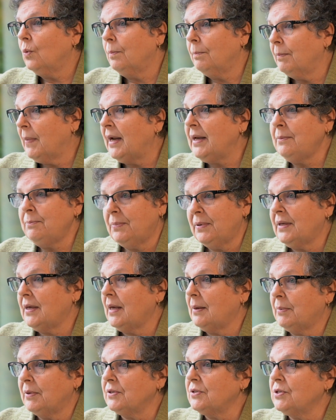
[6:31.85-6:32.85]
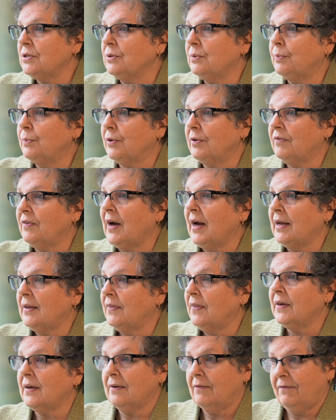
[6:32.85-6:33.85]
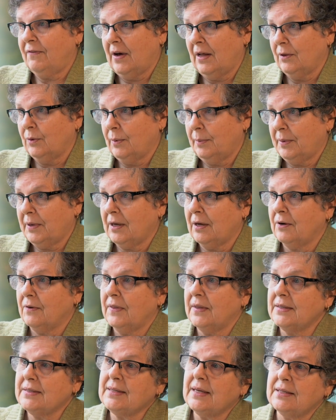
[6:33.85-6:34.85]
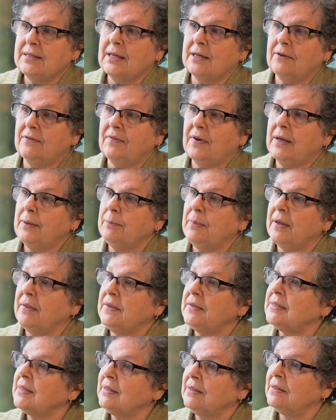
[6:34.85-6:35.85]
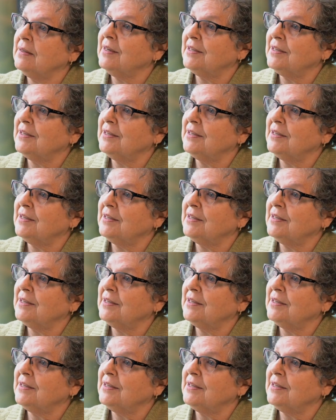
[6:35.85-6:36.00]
might be able to provide the follow-up care that's identified by the dental